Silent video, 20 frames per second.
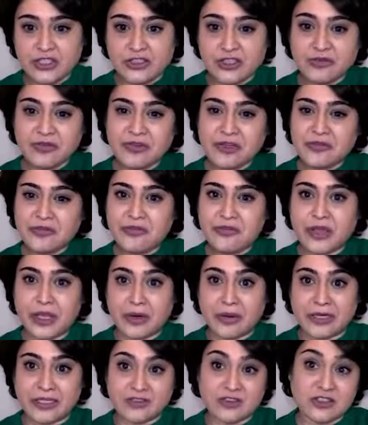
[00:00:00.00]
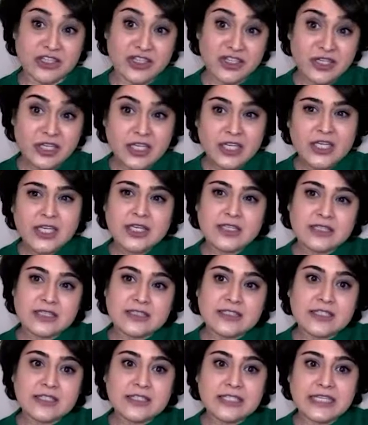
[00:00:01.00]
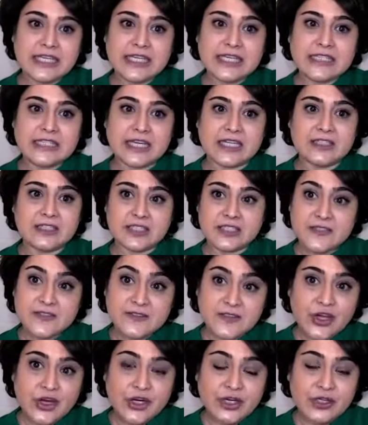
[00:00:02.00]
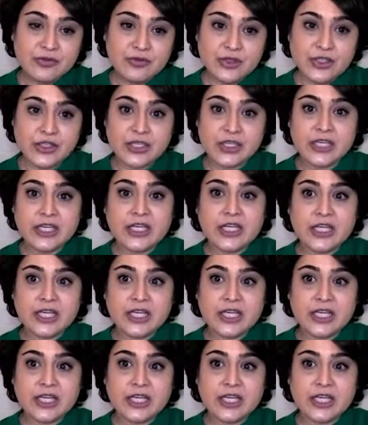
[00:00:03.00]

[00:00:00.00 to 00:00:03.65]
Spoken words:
different wear and tear that indicate that this hardware